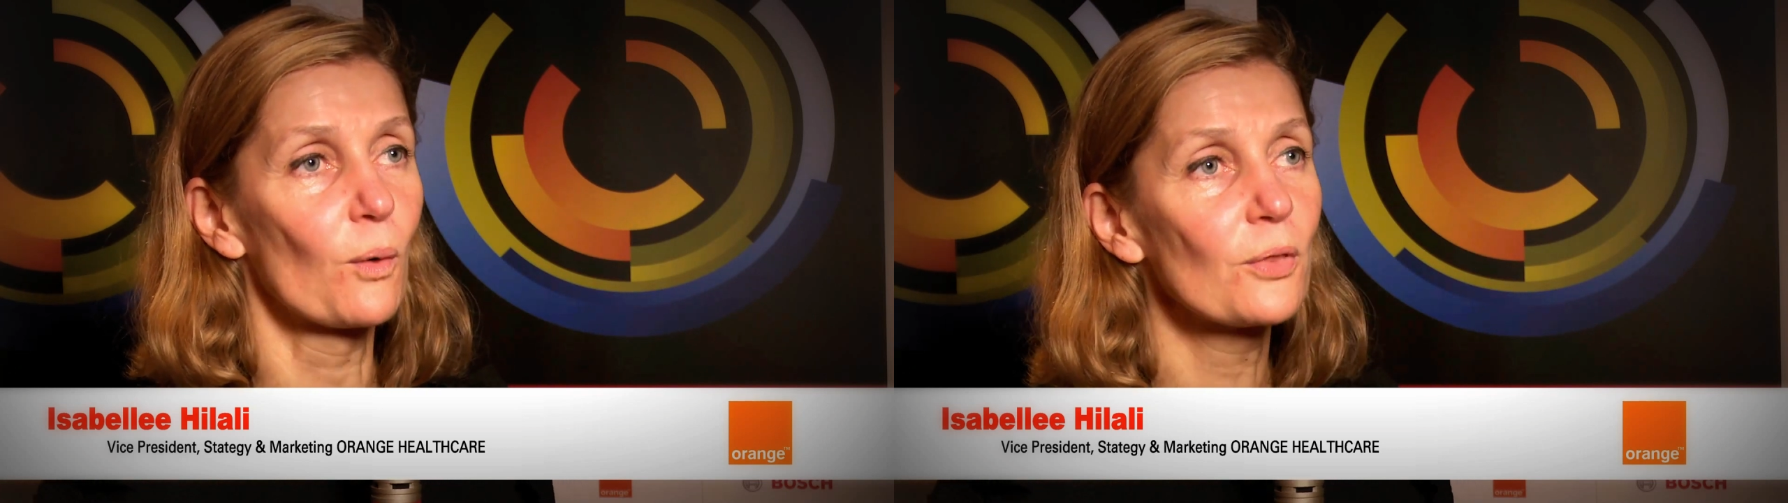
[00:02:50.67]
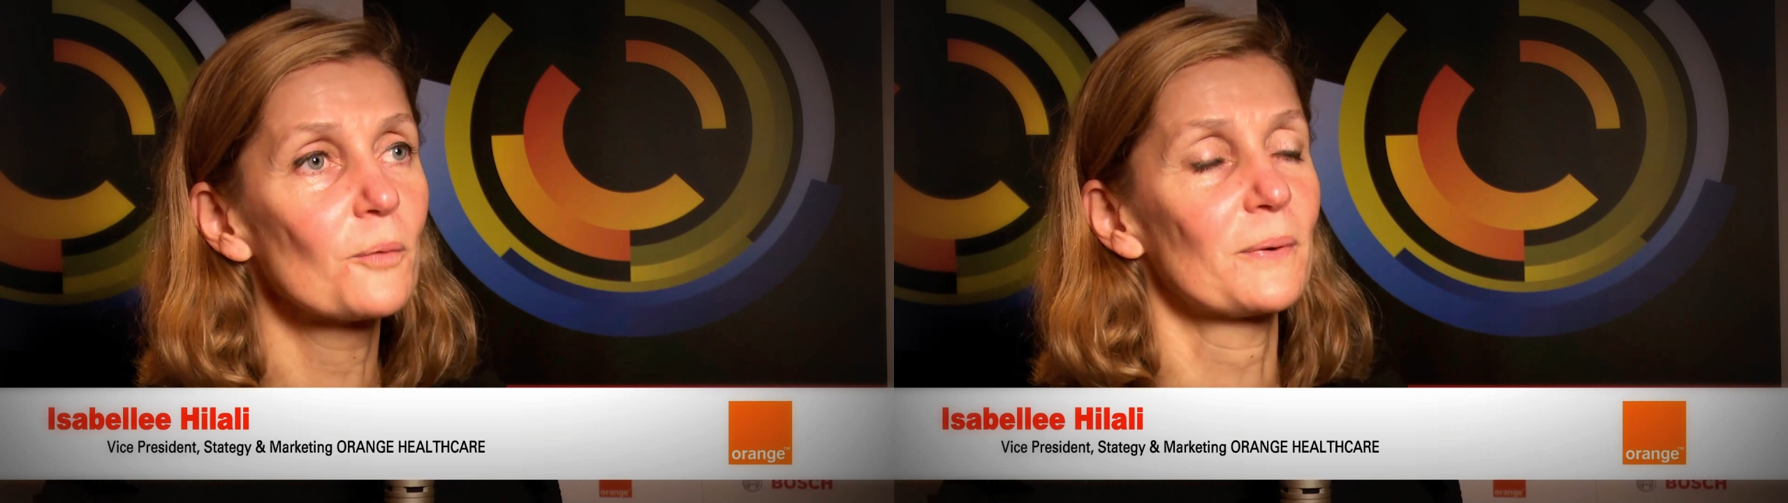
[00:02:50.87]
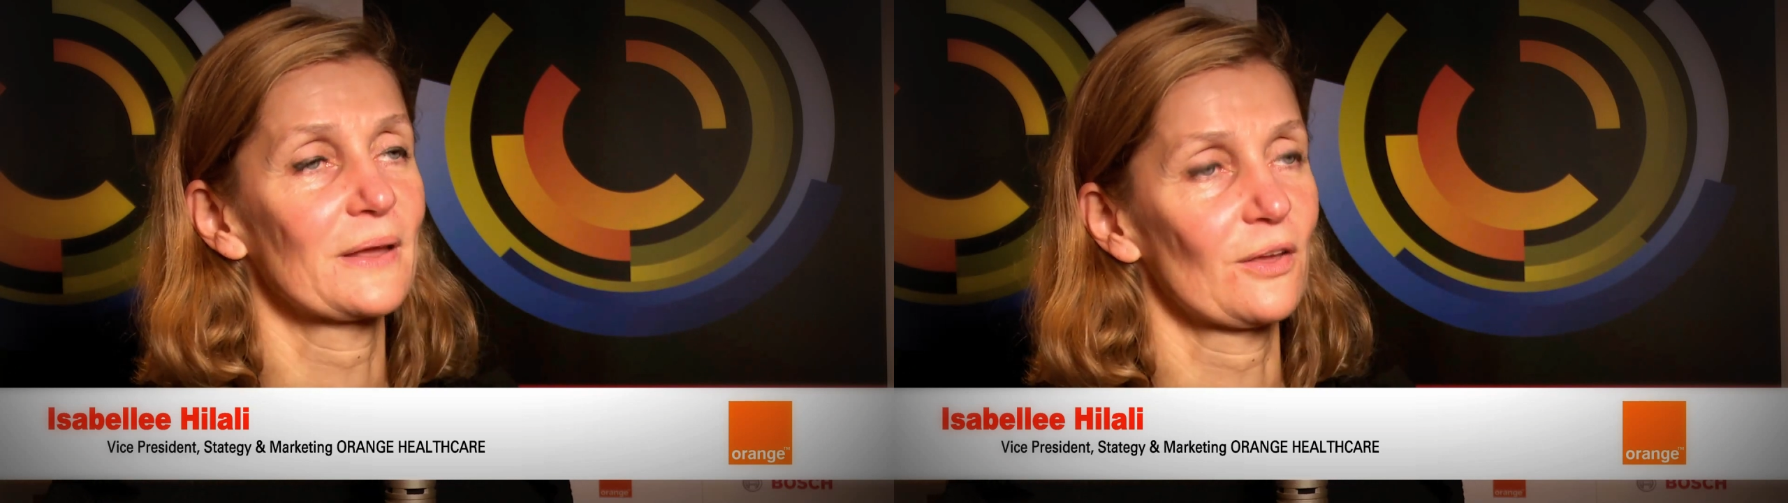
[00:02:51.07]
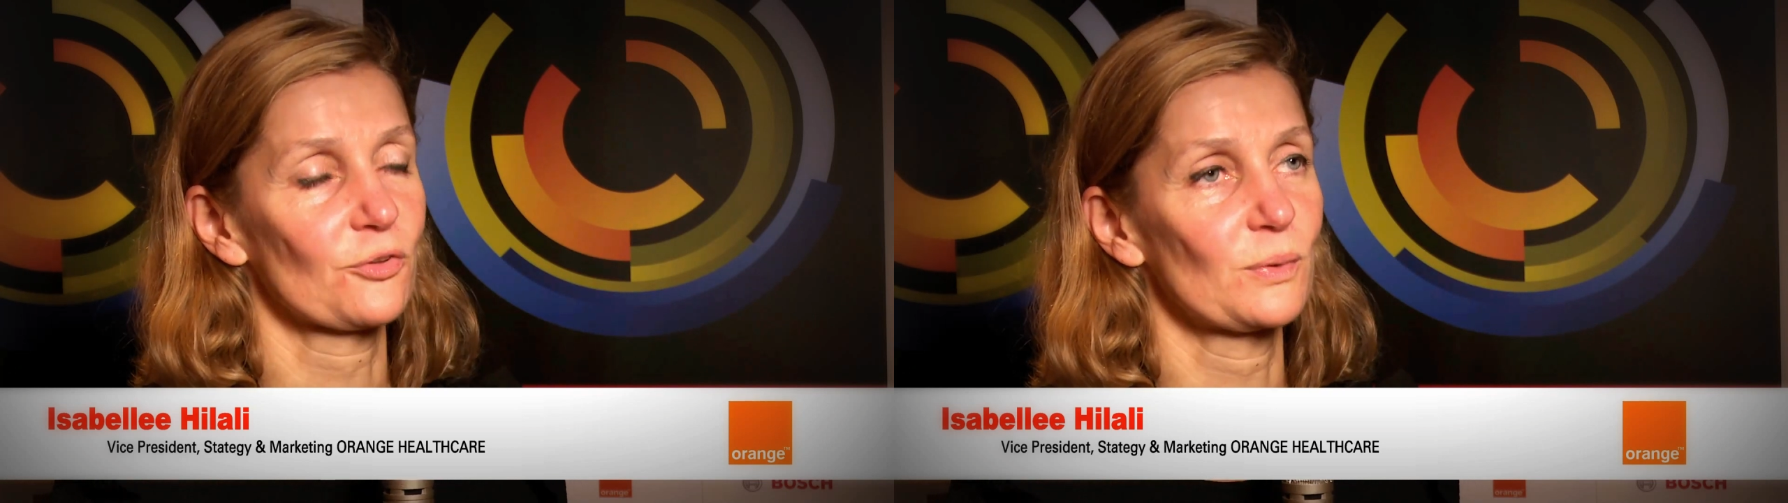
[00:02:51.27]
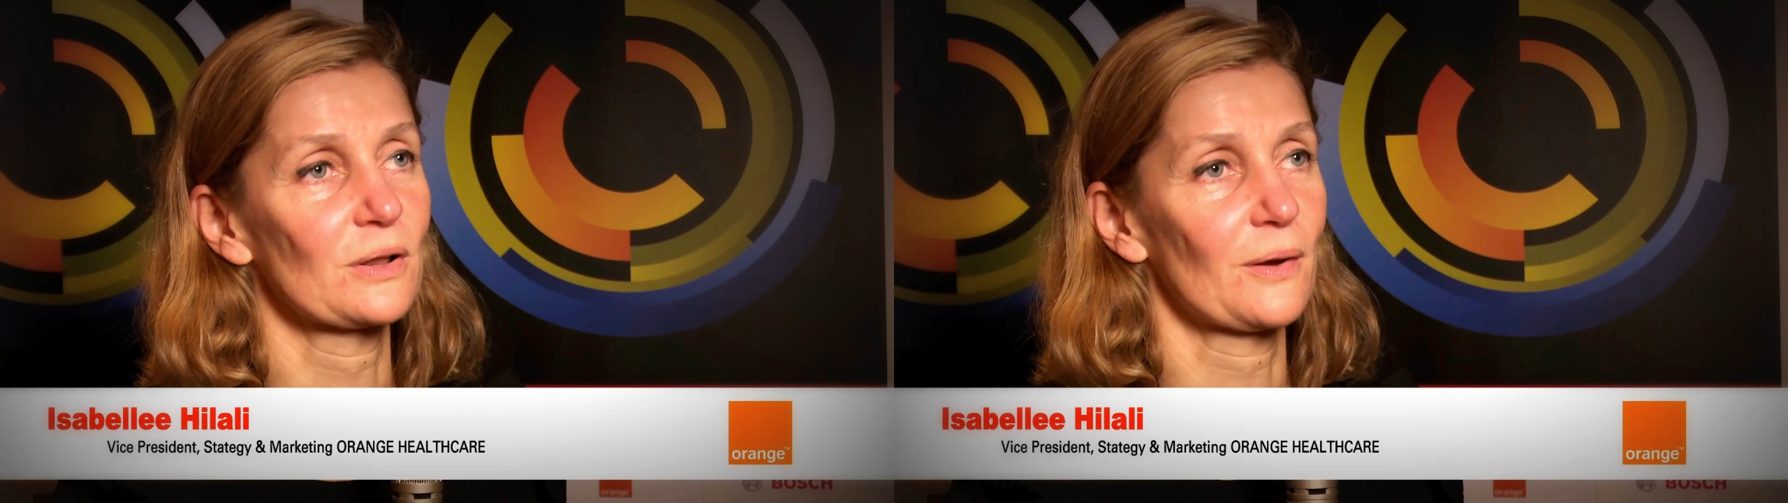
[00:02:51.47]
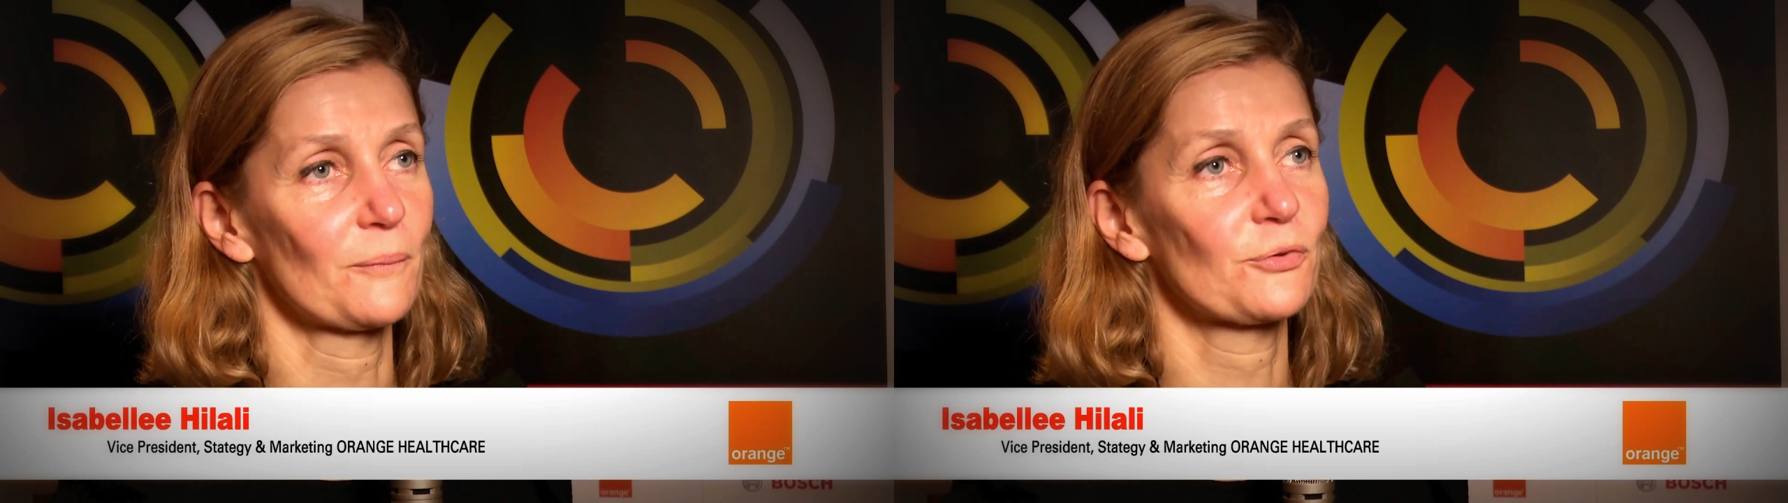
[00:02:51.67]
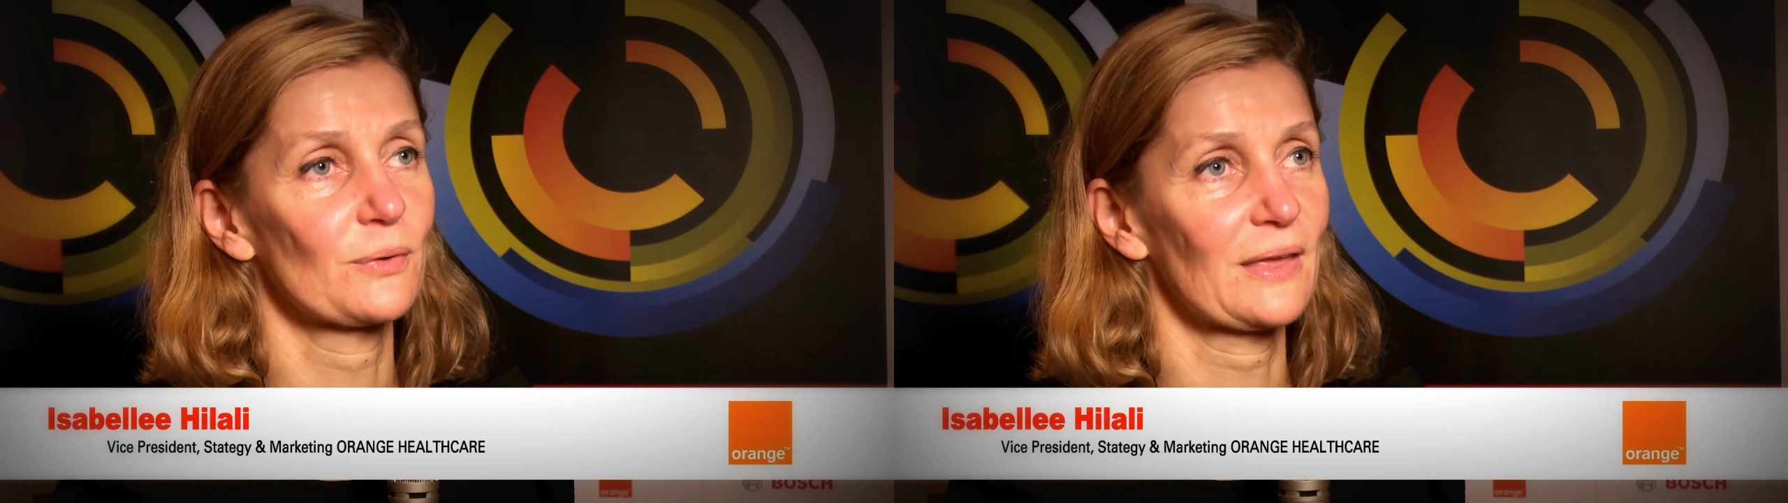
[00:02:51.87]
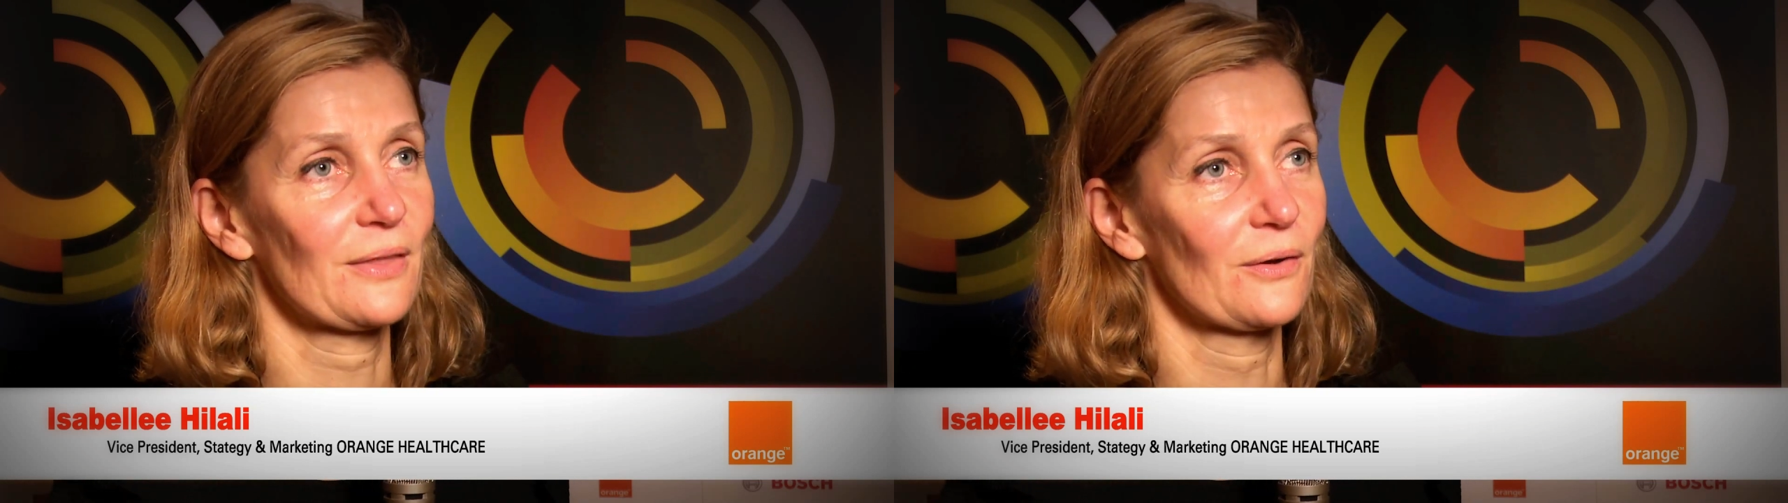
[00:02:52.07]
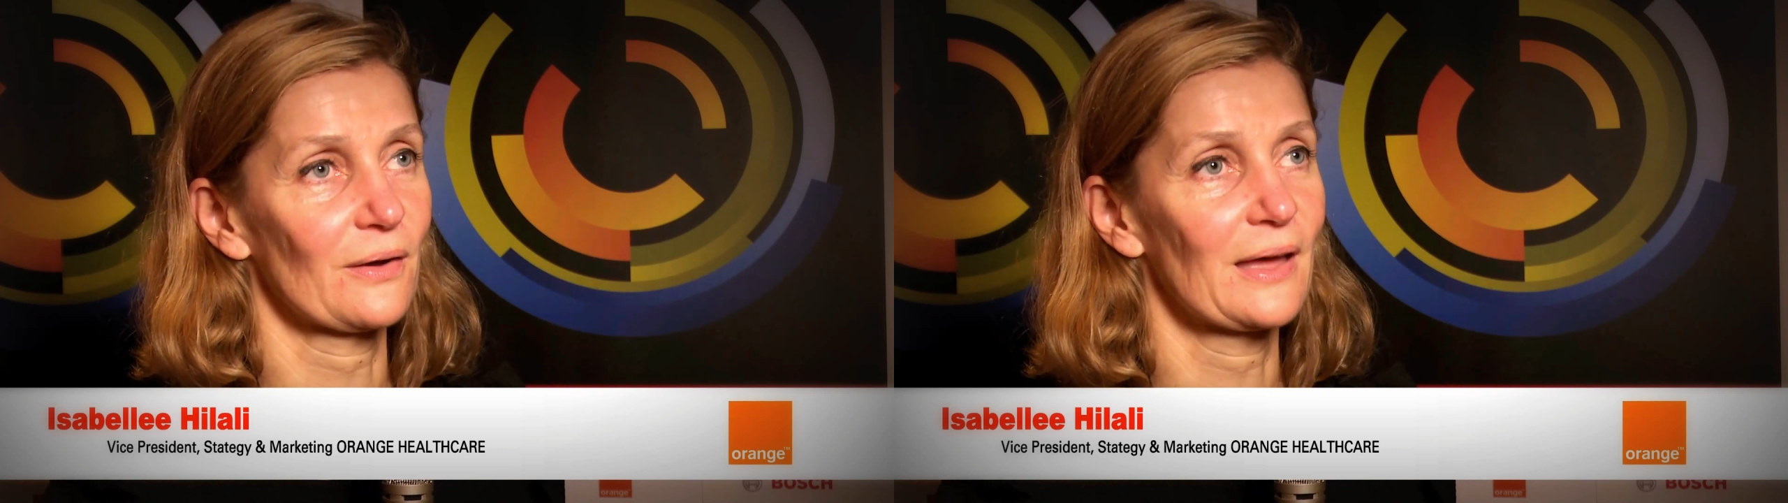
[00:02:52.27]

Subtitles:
all the players will come together